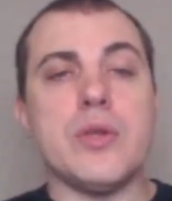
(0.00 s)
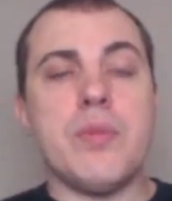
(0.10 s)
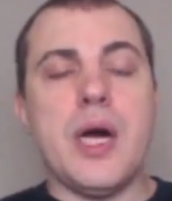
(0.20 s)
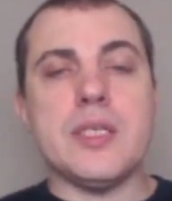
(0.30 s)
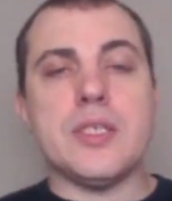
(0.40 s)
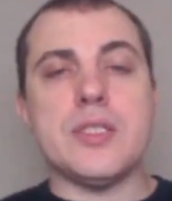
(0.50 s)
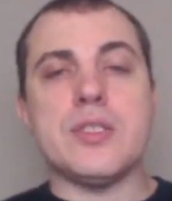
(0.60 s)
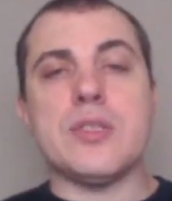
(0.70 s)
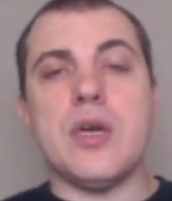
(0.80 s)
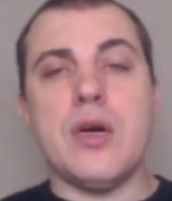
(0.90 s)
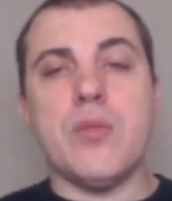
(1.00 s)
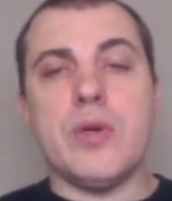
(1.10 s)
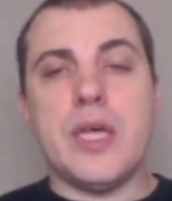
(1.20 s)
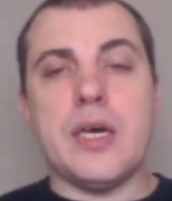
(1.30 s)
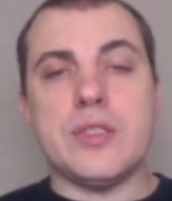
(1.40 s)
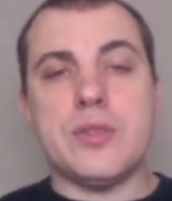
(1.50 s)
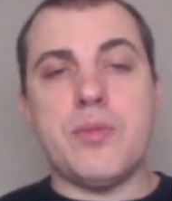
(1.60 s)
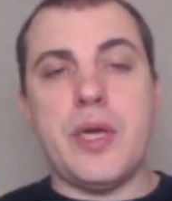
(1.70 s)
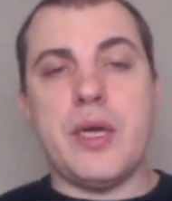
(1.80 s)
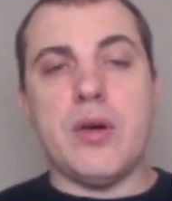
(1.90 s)
deposits without
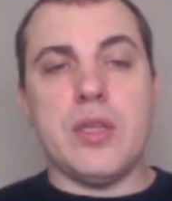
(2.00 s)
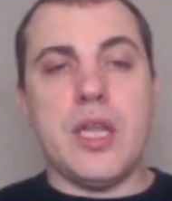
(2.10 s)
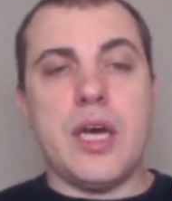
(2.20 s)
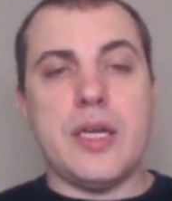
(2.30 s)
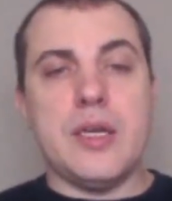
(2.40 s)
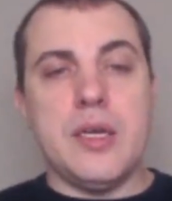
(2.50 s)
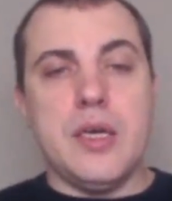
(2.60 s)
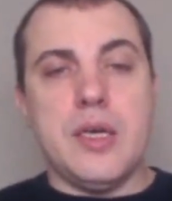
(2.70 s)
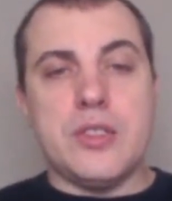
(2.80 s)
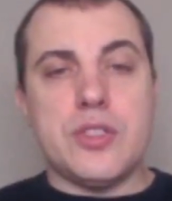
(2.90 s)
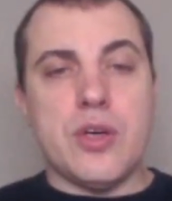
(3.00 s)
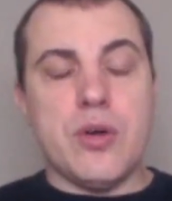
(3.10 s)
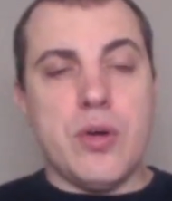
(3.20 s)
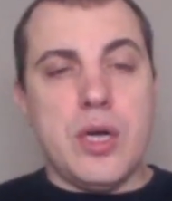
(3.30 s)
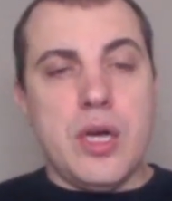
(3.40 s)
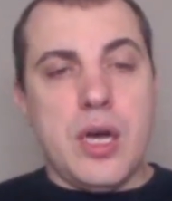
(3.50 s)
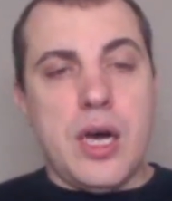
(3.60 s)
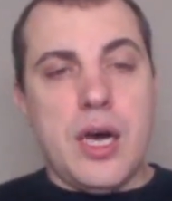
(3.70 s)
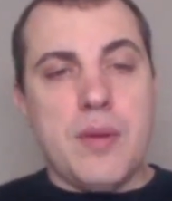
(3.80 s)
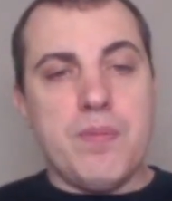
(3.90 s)
being online. So
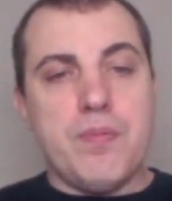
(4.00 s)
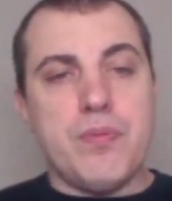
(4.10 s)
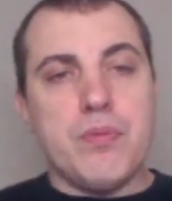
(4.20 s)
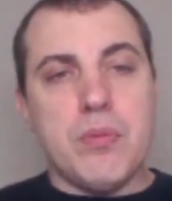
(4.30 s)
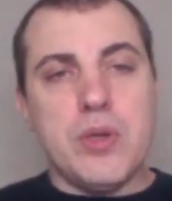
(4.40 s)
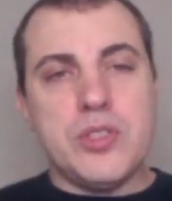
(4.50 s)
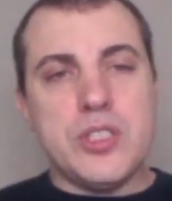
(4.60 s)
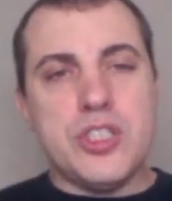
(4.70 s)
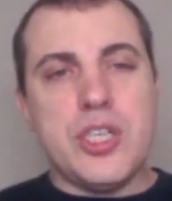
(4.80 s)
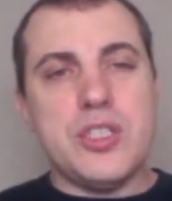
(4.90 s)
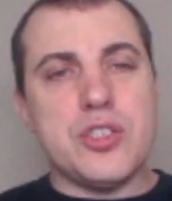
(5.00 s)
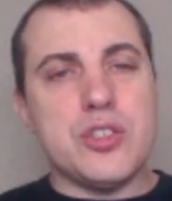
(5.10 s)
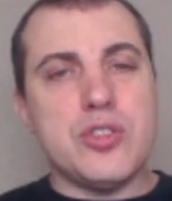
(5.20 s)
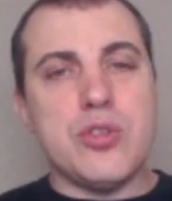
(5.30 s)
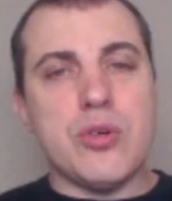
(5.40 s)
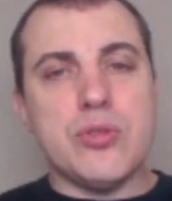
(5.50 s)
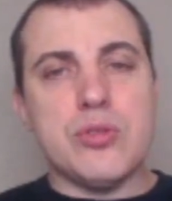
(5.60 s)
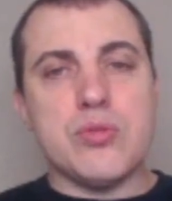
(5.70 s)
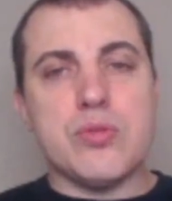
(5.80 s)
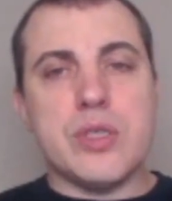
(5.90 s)
most exchanges
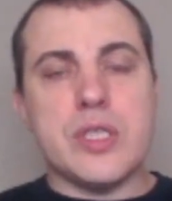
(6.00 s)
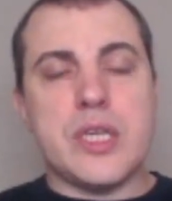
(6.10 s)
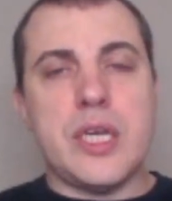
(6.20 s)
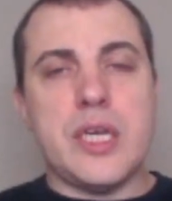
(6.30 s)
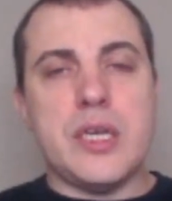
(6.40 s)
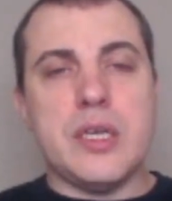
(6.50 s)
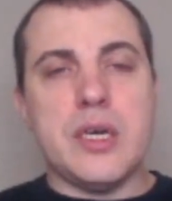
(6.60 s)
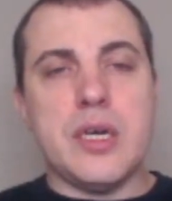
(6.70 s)
don't really